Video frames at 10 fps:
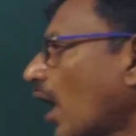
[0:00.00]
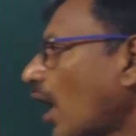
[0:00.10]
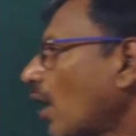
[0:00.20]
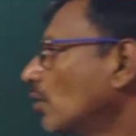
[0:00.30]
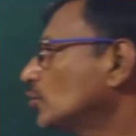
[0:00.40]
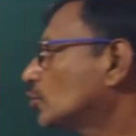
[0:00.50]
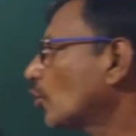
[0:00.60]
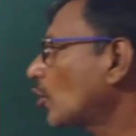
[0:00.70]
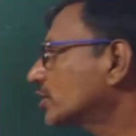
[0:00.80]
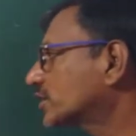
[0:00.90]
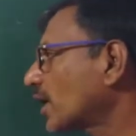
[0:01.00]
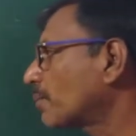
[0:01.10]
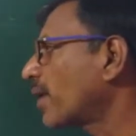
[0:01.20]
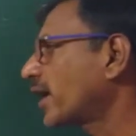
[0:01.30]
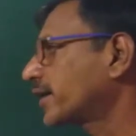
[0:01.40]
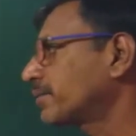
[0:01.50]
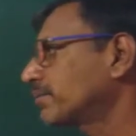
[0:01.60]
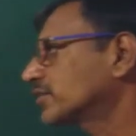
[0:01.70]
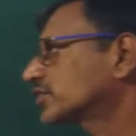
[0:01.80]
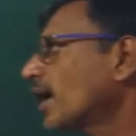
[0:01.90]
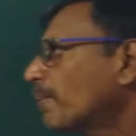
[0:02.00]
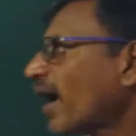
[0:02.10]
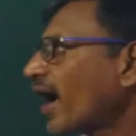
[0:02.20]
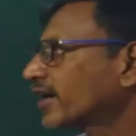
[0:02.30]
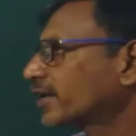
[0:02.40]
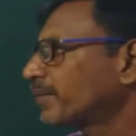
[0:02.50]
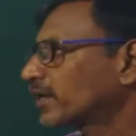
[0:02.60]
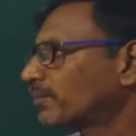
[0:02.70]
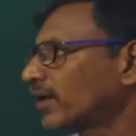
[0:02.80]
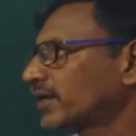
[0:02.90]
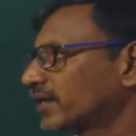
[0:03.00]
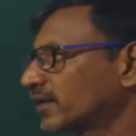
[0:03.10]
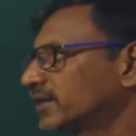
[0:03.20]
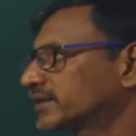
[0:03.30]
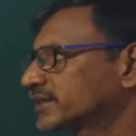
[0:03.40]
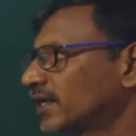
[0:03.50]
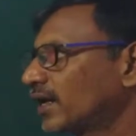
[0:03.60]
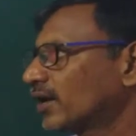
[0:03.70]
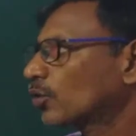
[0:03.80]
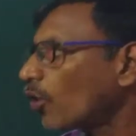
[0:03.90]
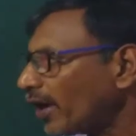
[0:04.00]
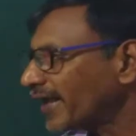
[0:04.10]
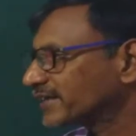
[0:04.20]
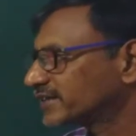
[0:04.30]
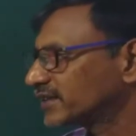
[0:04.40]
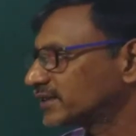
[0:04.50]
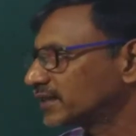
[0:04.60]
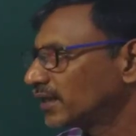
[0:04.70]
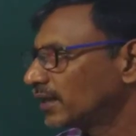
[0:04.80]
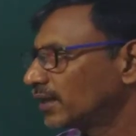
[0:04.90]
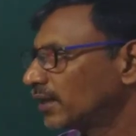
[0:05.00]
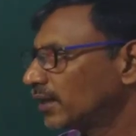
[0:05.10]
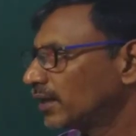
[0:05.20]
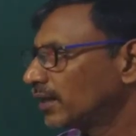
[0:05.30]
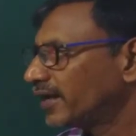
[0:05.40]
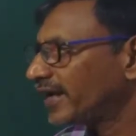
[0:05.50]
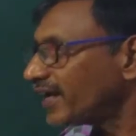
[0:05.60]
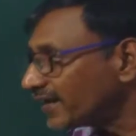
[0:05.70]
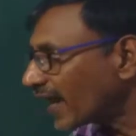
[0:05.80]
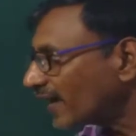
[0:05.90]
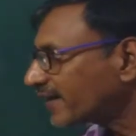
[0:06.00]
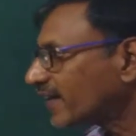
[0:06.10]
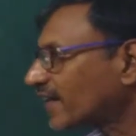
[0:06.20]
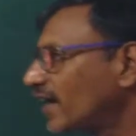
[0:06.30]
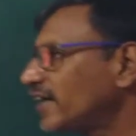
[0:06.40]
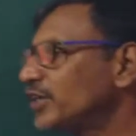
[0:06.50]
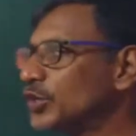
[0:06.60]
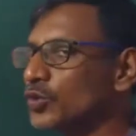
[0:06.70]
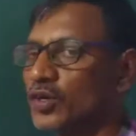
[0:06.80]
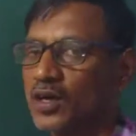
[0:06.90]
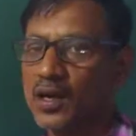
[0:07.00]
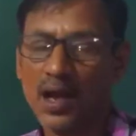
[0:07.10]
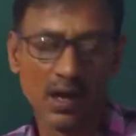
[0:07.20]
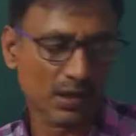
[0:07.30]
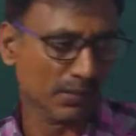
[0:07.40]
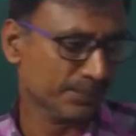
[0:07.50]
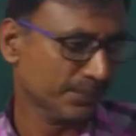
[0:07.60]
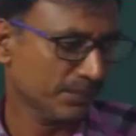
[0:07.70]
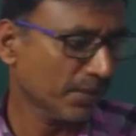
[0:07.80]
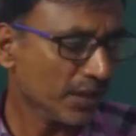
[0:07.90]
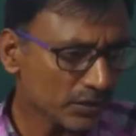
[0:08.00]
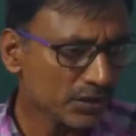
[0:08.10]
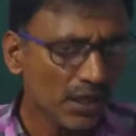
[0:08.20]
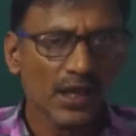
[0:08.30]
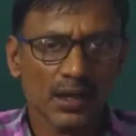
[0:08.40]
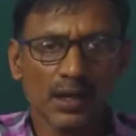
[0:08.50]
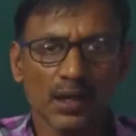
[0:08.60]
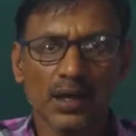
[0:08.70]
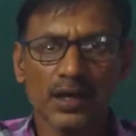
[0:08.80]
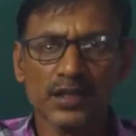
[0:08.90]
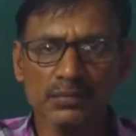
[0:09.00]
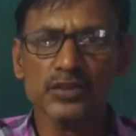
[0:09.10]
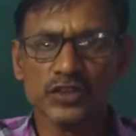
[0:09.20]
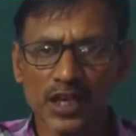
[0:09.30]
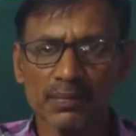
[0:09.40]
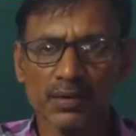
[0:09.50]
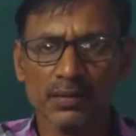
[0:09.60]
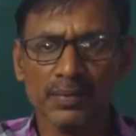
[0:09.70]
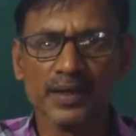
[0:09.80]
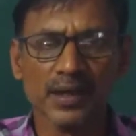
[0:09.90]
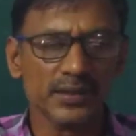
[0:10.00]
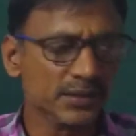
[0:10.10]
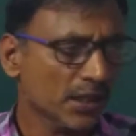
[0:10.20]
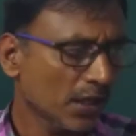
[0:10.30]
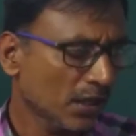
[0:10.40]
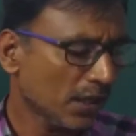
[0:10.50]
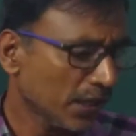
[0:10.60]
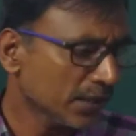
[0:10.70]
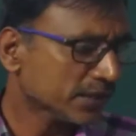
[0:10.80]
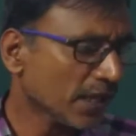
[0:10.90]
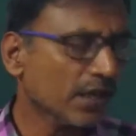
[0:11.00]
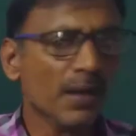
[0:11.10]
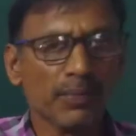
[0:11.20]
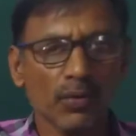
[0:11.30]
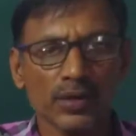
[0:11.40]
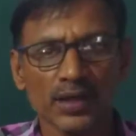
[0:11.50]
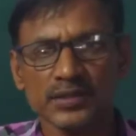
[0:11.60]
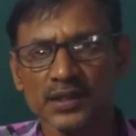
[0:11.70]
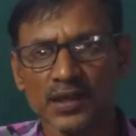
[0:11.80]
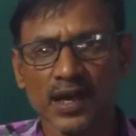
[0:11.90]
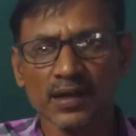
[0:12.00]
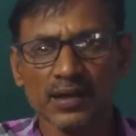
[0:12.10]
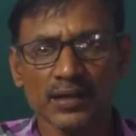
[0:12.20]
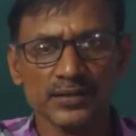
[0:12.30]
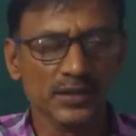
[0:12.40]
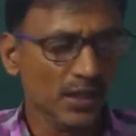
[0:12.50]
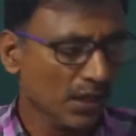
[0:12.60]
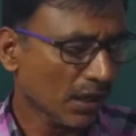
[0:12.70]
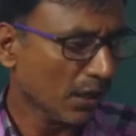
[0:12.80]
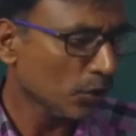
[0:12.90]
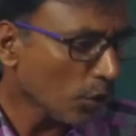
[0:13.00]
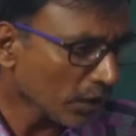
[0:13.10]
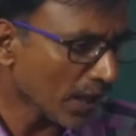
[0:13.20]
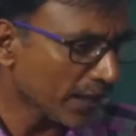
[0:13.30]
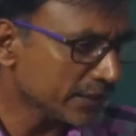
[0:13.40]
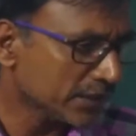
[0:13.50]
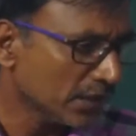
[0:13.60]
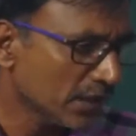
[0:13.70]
how those subatomic particles coexist in electrically neutral atom. Because atom is stable, because inside the protons and electrons are neutralized